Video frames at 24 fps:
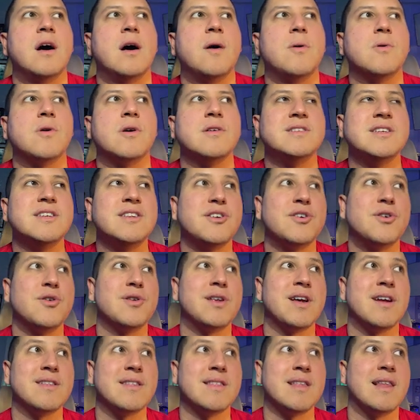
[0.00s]
Continue to go
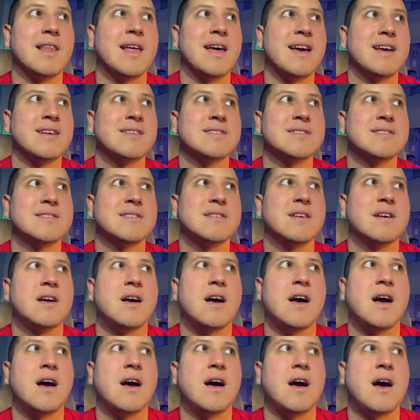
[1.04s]
down to the legs.
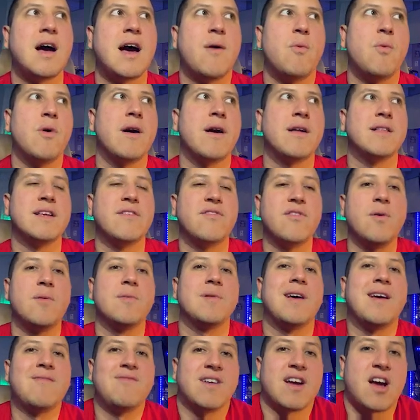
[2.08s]
I definitely want
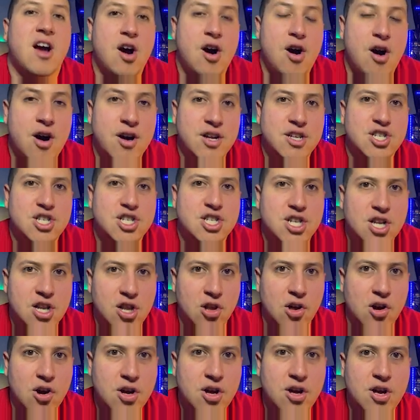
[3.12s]
to have like a hunched
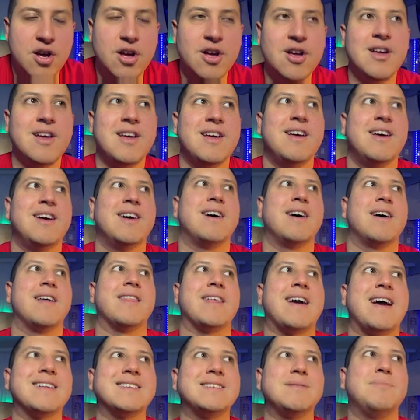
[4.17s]
look.
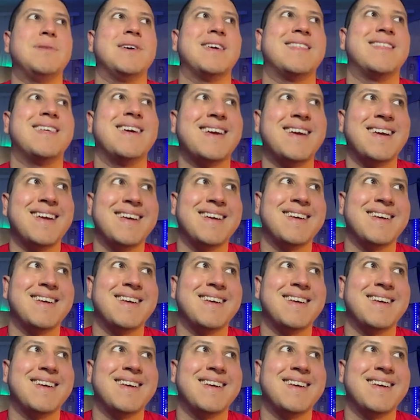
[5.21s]
That's a big thing.